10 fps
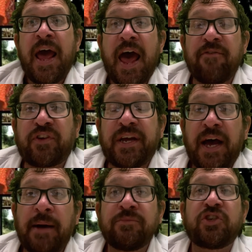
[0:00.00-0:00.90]
have
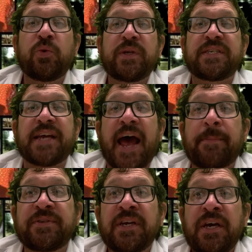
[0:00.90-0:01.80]
come to
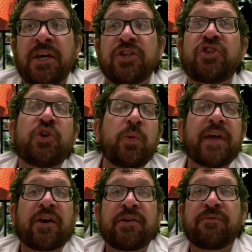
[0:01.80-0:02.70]
adapt to
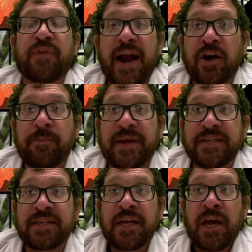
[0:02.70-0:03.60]
their
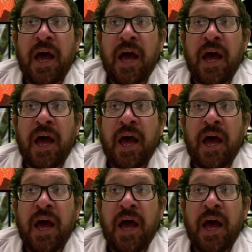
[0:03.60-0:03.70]
environment